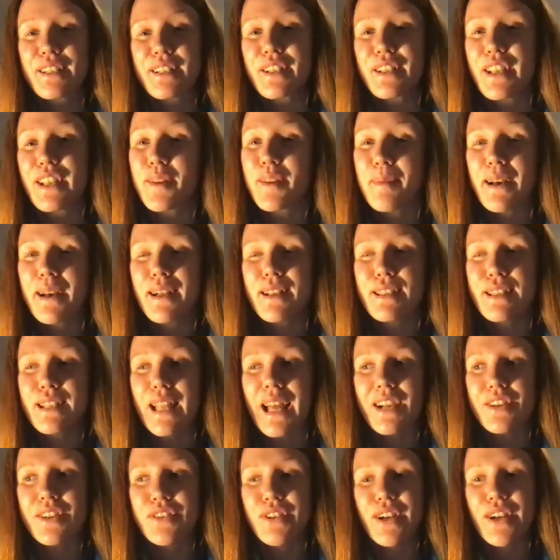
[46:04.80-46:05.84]
the
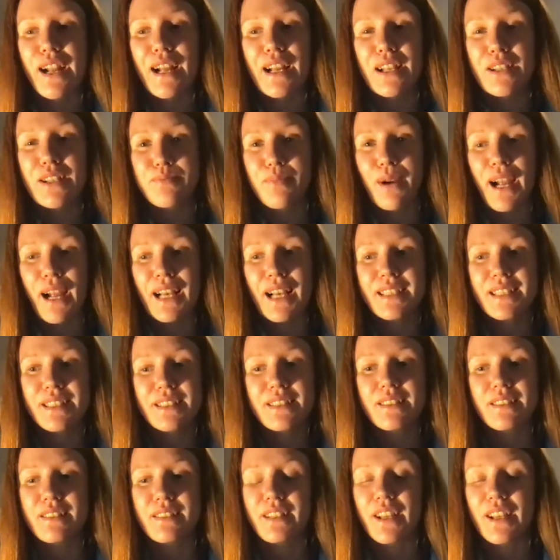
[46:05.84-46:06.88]
lecturer, express
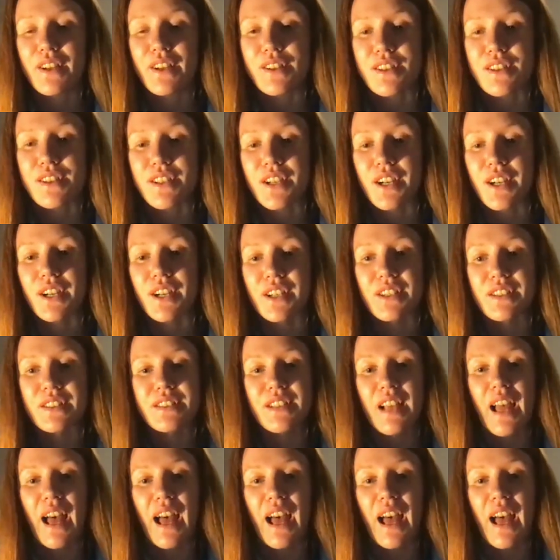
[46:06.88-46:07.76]
the concerns,